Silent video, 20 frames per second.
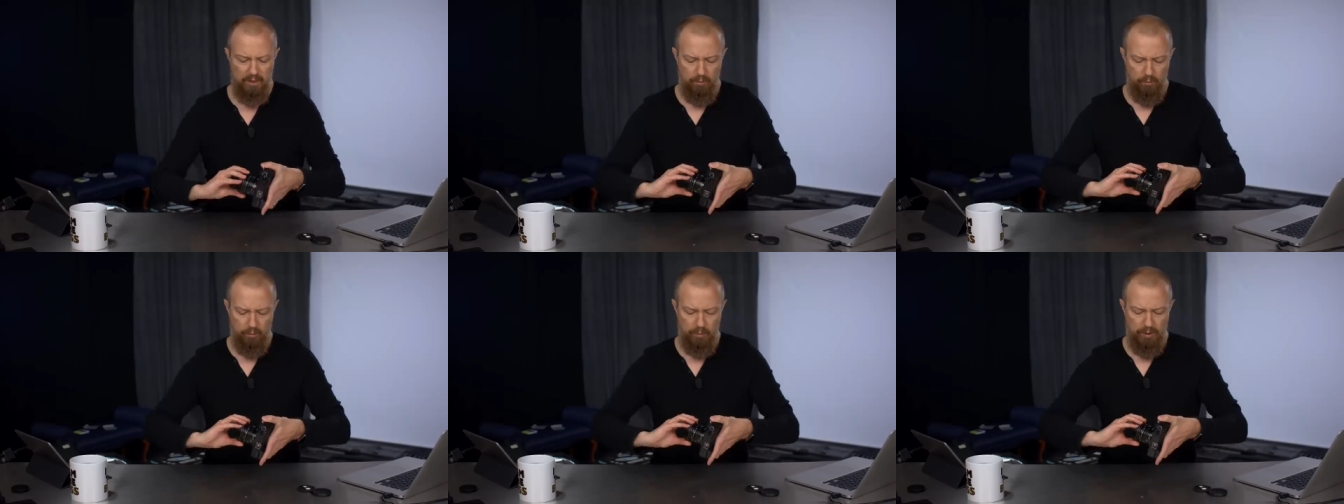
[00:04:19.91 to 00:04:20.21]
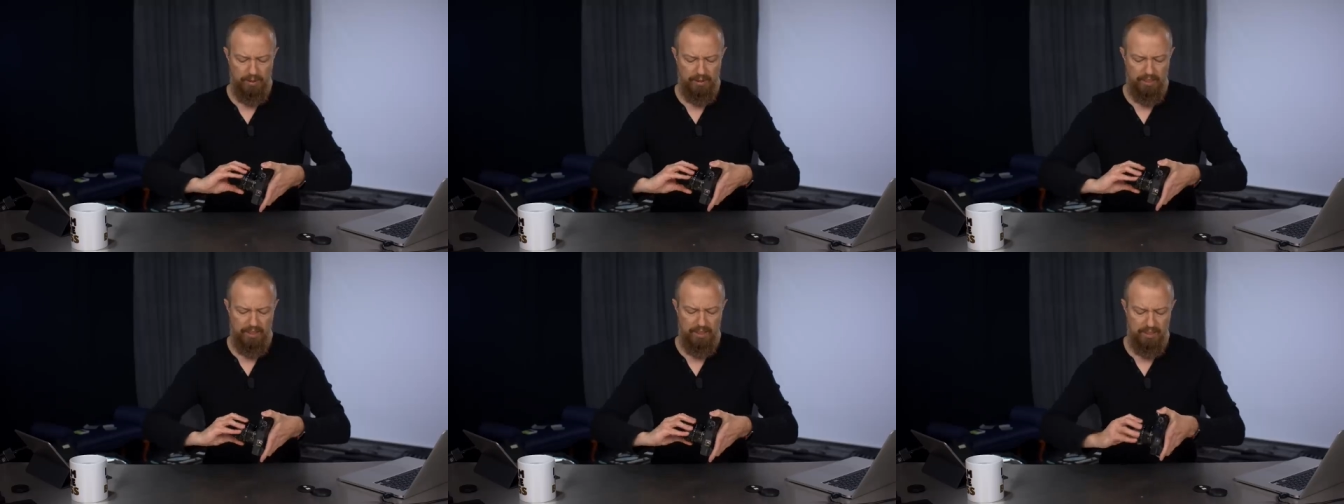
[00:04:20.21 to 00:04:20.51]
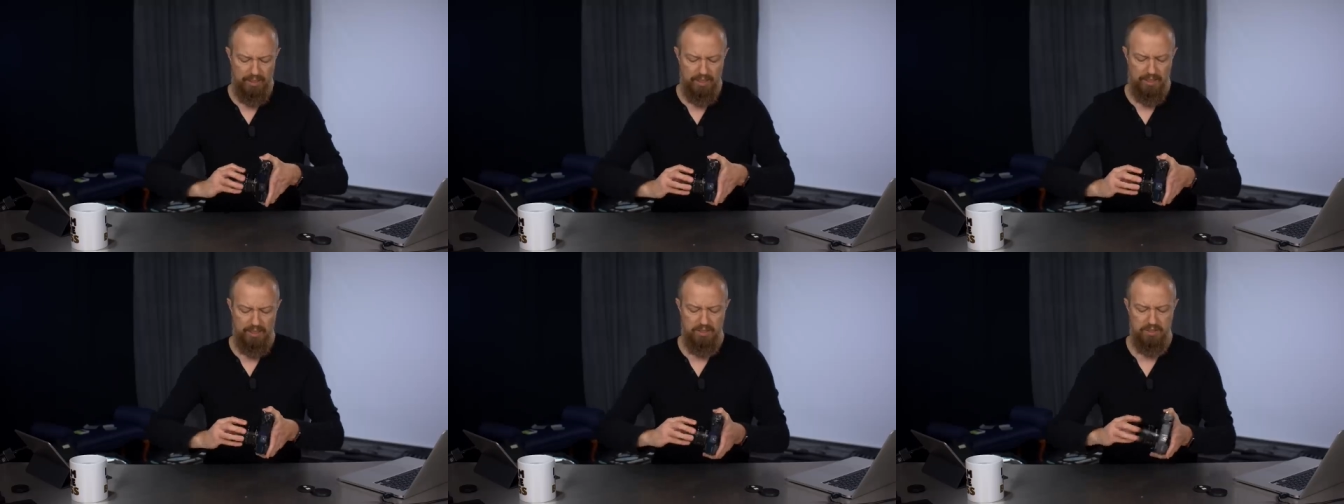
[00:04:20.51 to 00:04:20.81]
really
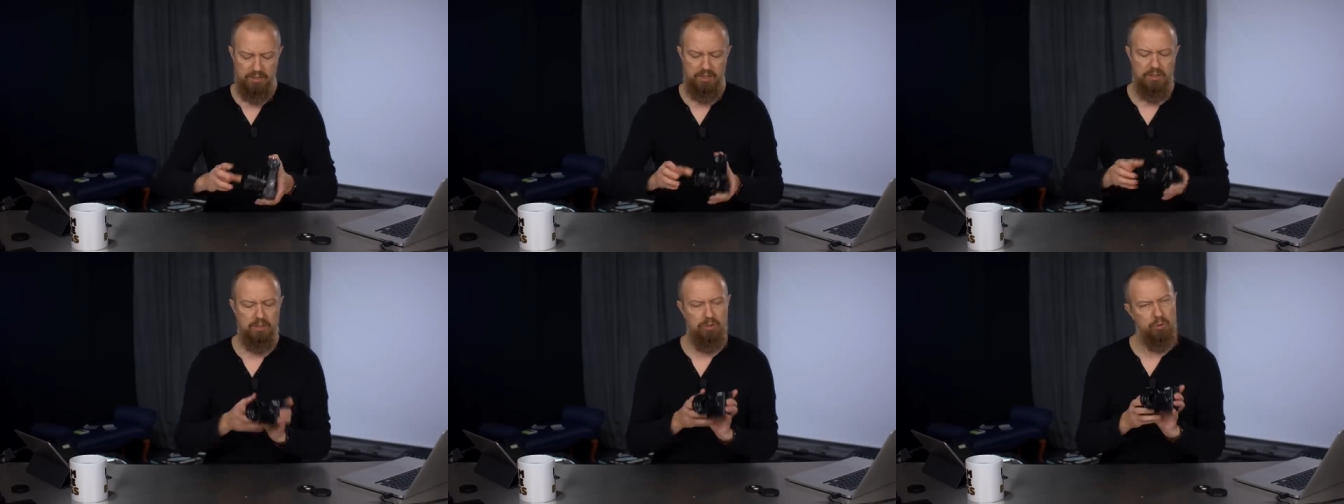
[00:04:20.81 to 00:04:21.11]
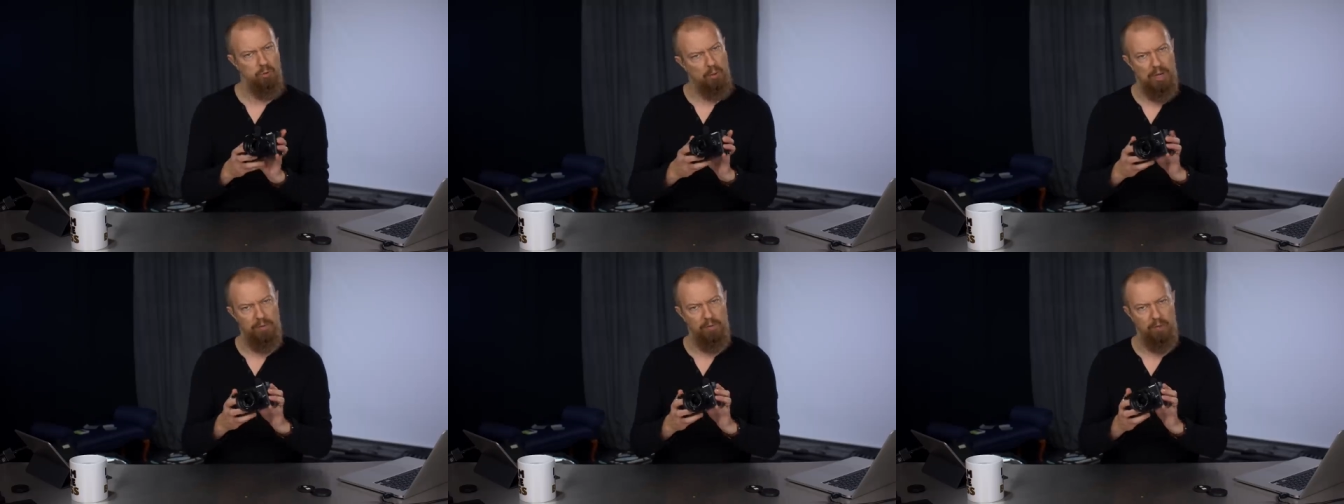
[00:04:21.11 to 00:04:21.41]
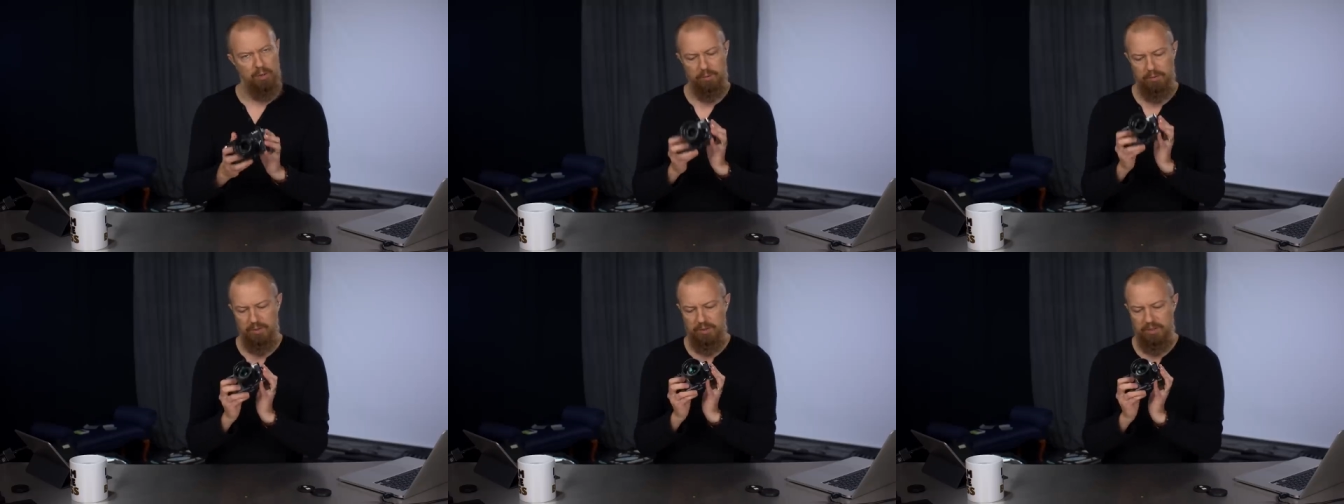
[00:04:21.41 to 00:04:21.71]
nice
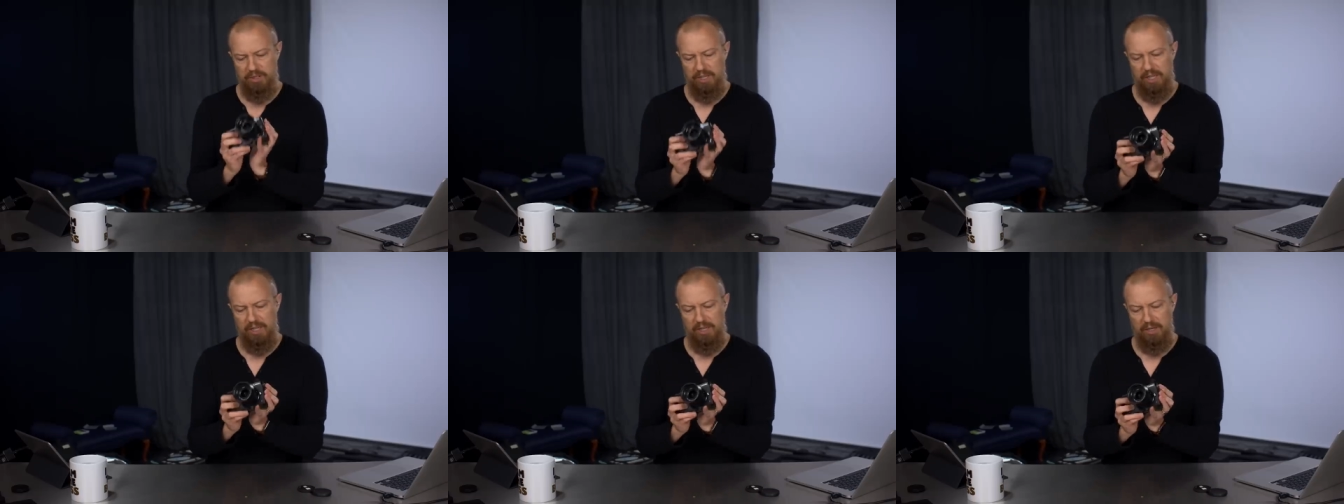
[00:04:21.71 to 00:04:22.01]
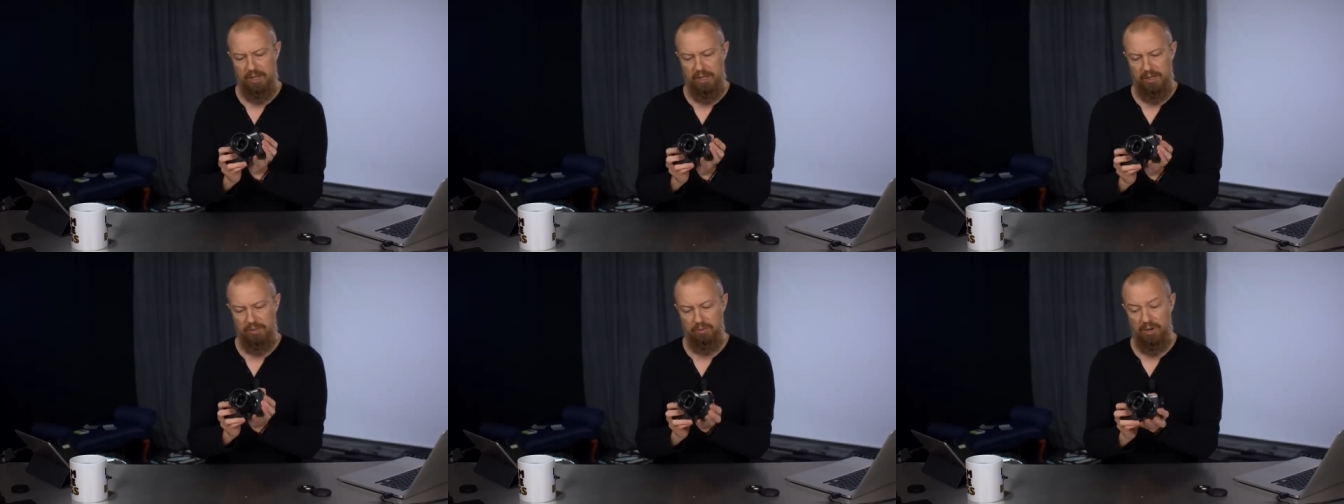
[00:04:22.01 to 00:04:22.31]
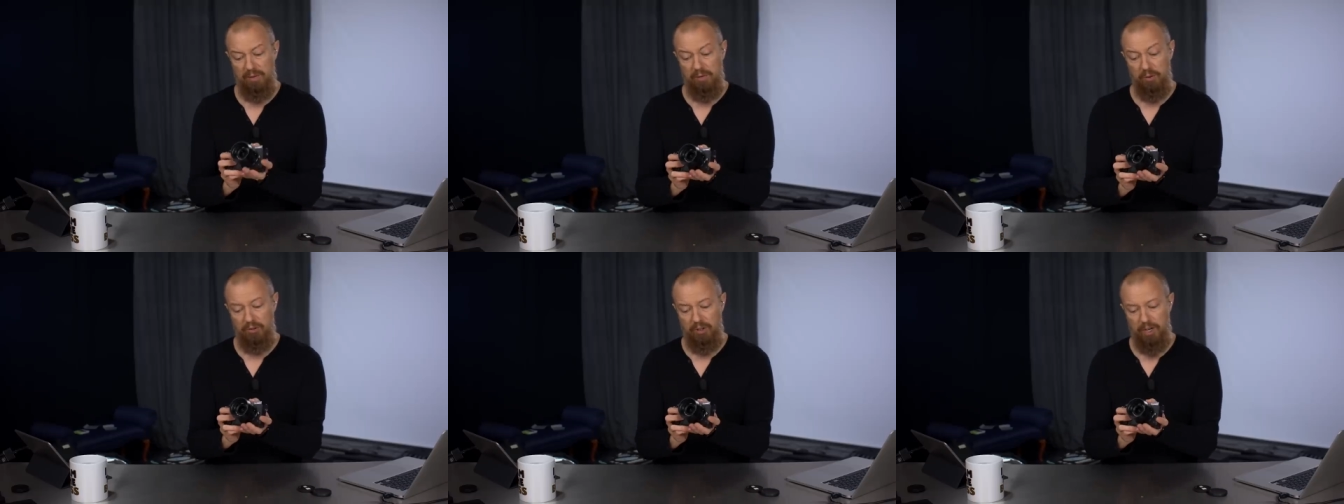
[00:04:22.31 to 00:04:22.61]
travel kit, uh,
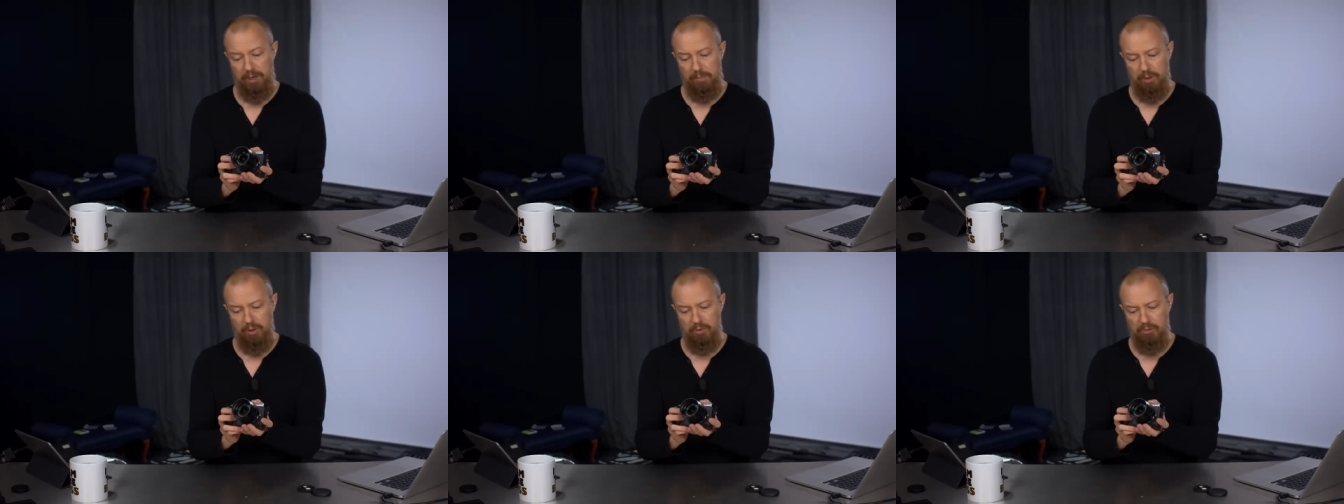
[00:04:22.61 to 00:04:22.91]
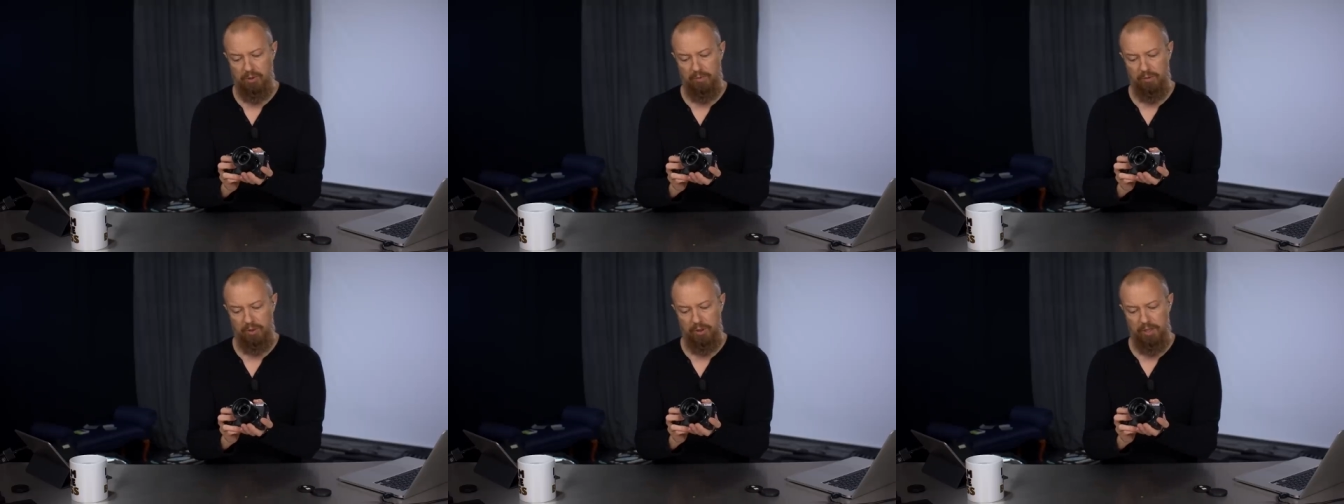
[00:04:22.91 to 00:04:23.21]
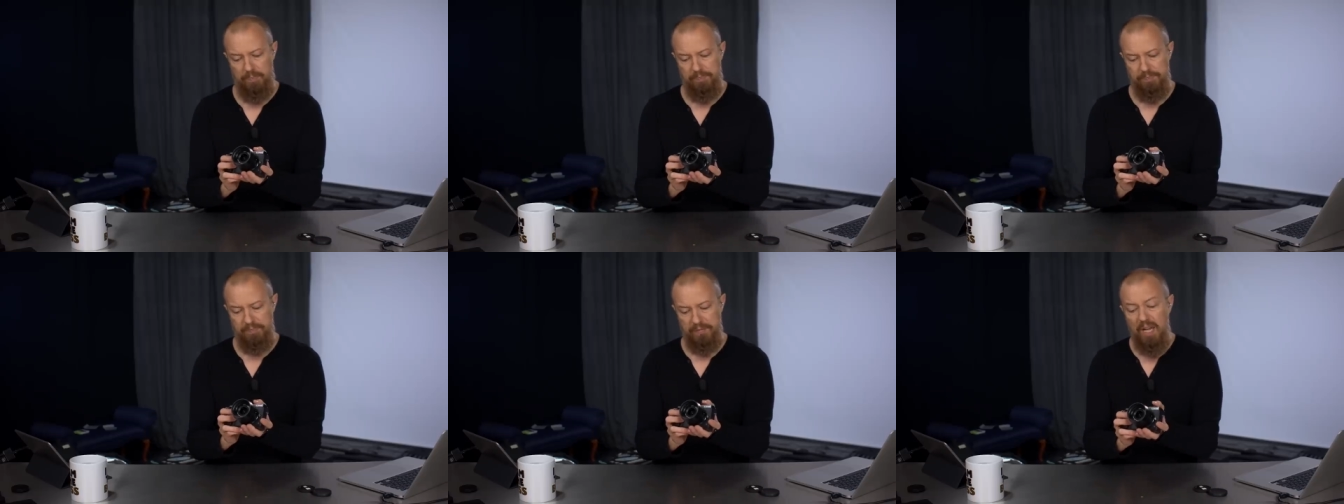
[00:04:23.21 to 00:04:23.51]
travel setup here, travel
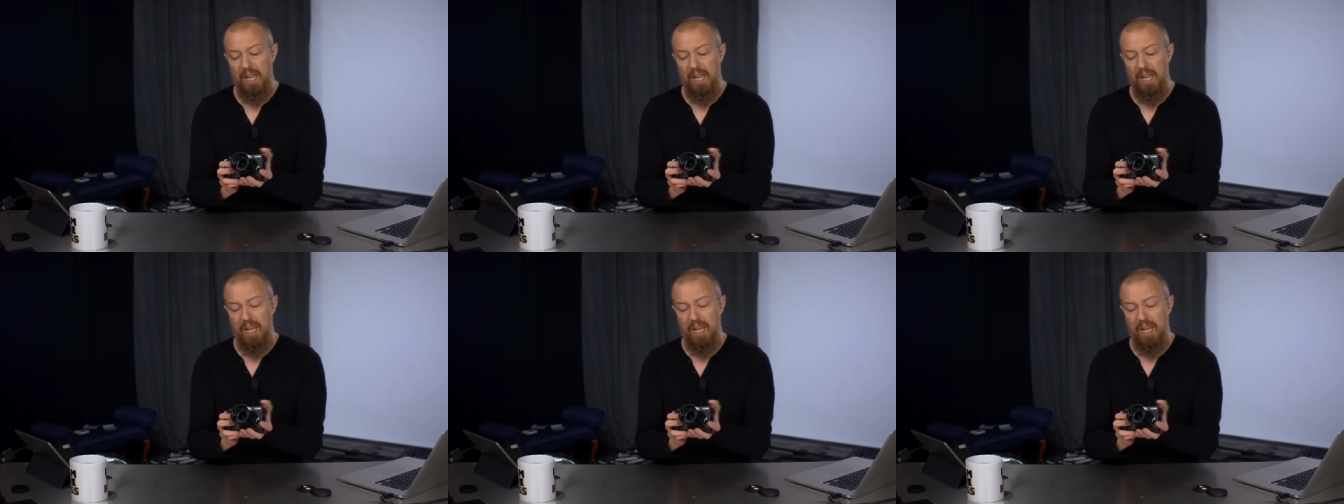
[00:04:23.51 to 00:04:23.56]
kit.